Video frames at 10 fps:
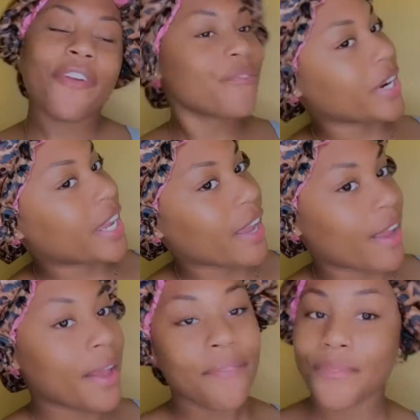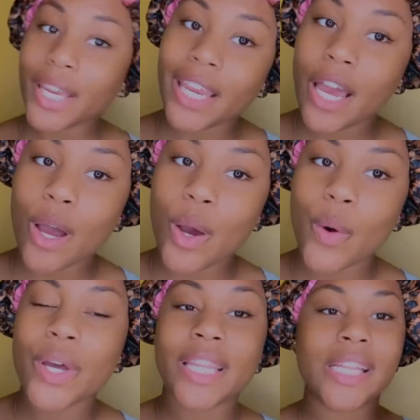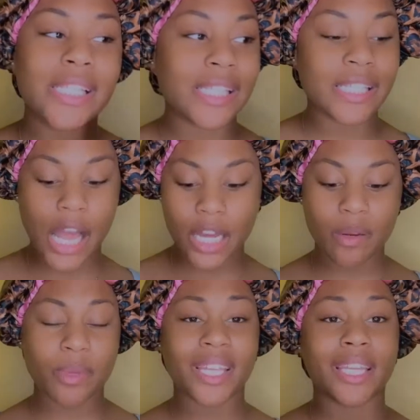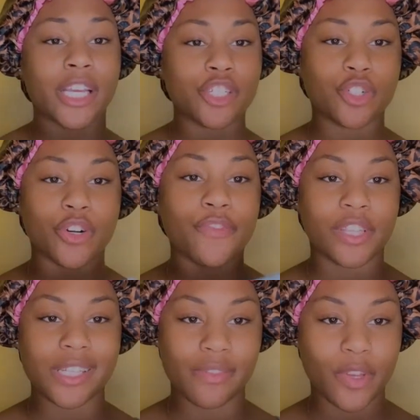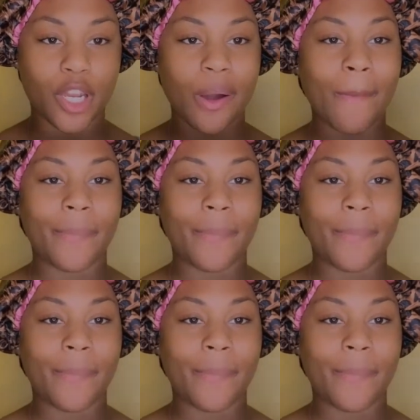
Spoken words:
freaking video. This is not gonna be the intro for this video,